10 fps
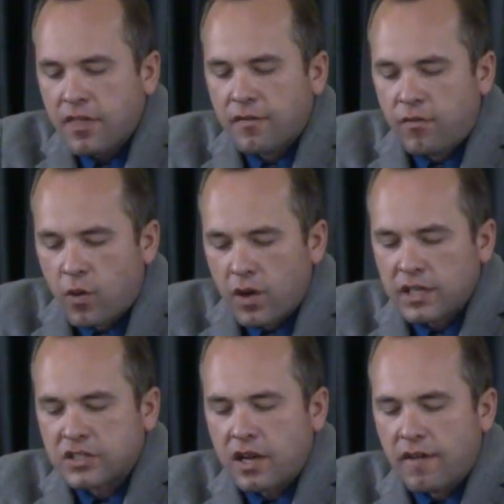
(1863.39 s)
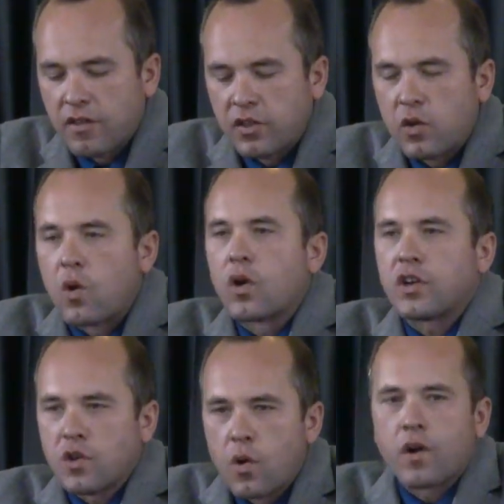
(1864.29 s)
the voice of the
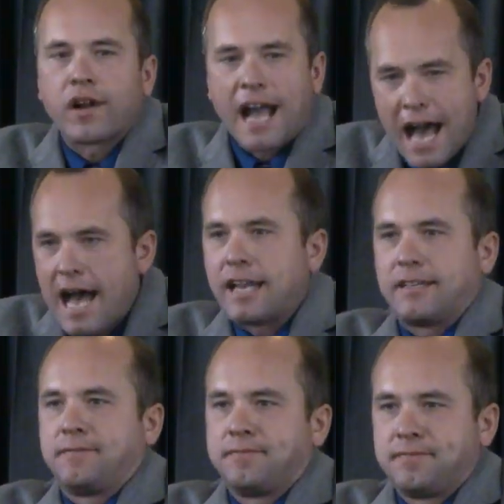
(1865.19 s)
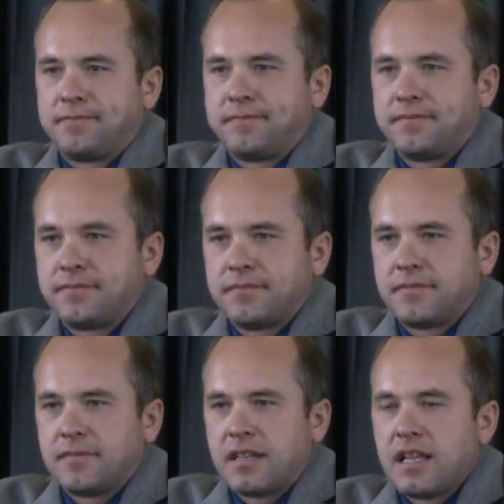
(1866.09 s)
Lord your God.
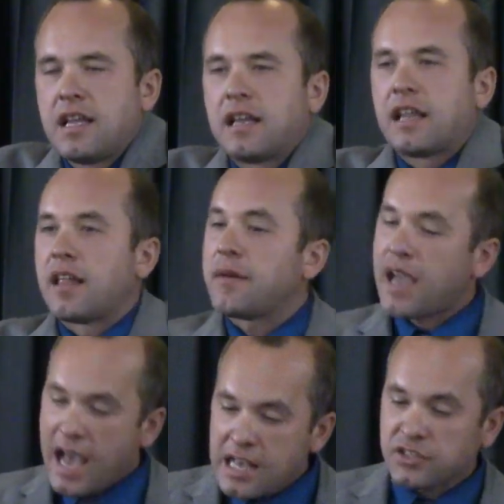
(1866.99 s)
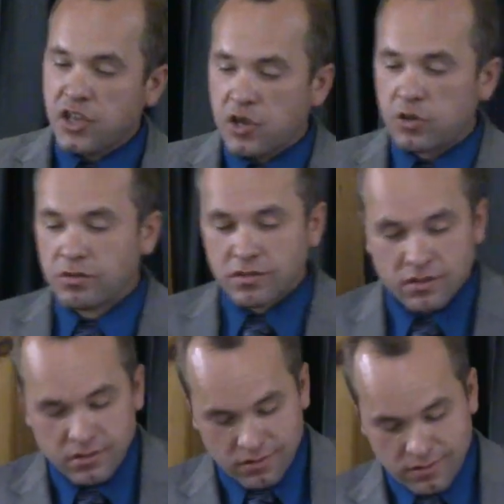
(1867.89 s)
Now let me ask you,
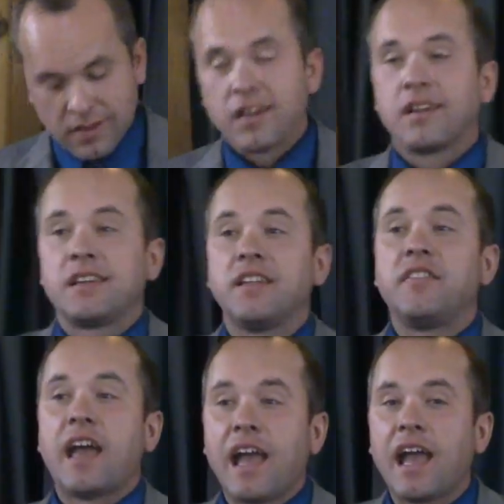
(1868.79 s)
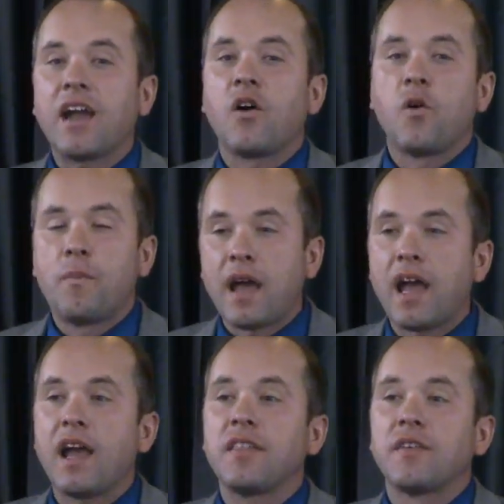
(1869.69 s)
did they
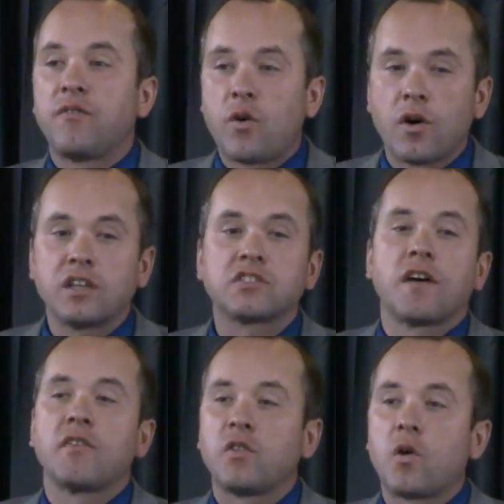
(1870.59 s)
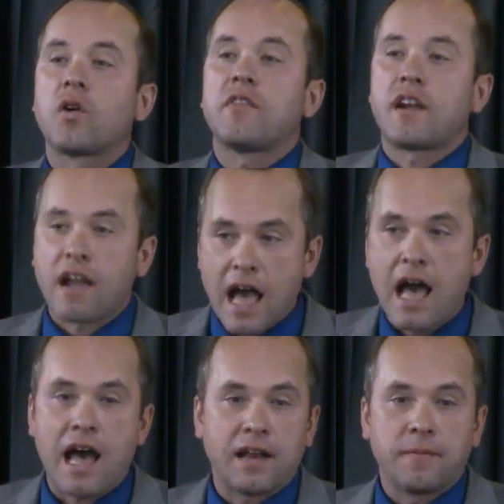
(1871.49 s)
obey the voice of the Lord their
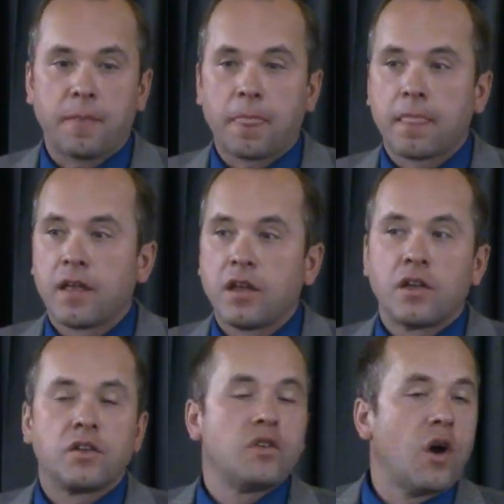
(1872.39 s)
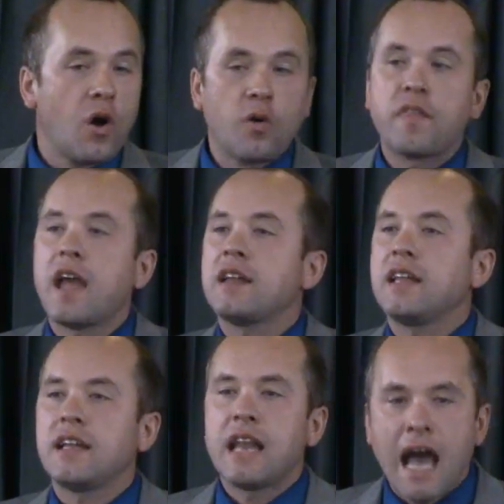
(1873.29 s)
God? No, they
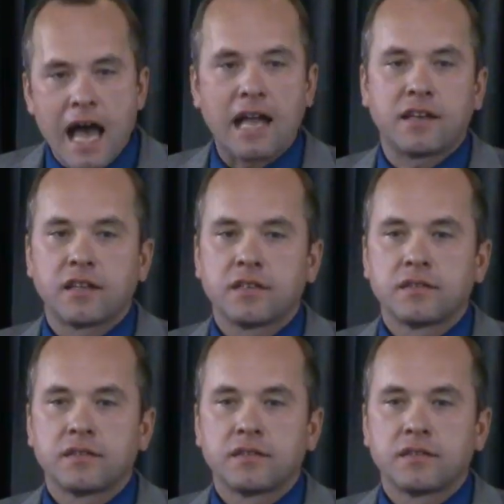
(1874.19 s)
did not.